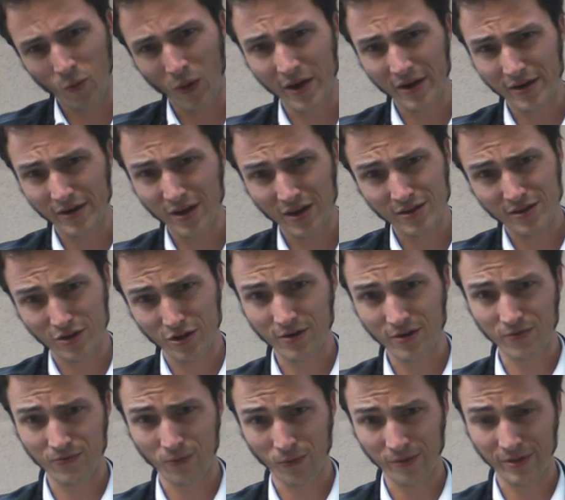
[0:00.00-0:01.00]
why not look
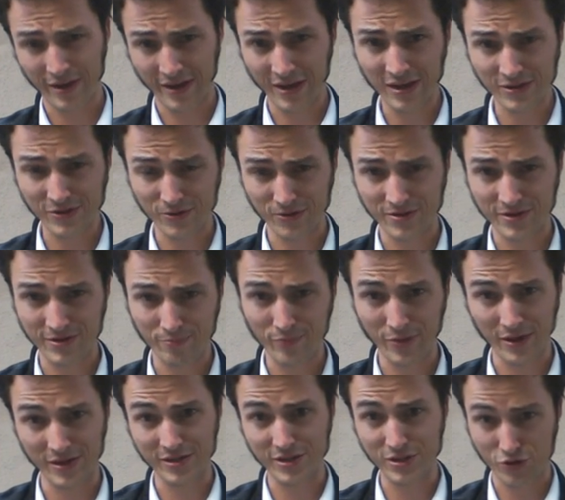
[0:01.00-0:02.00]
for the answers
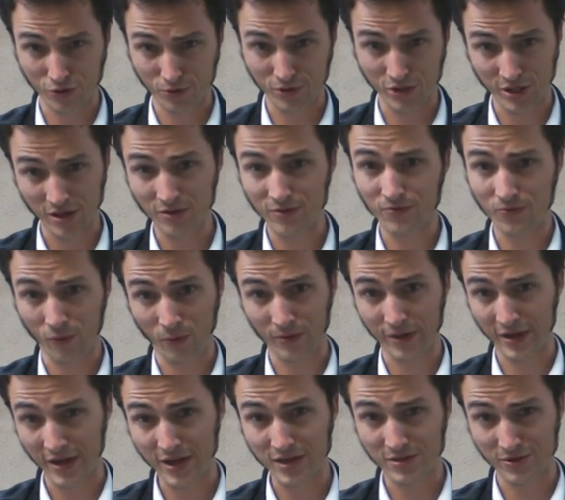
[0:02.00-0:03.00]
by searching for the
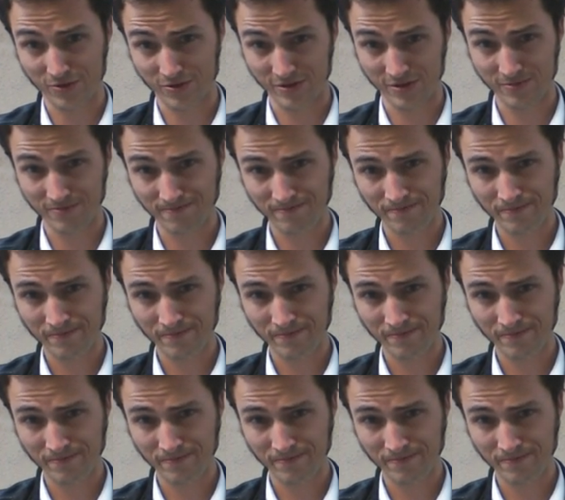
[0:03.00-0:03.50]
answers?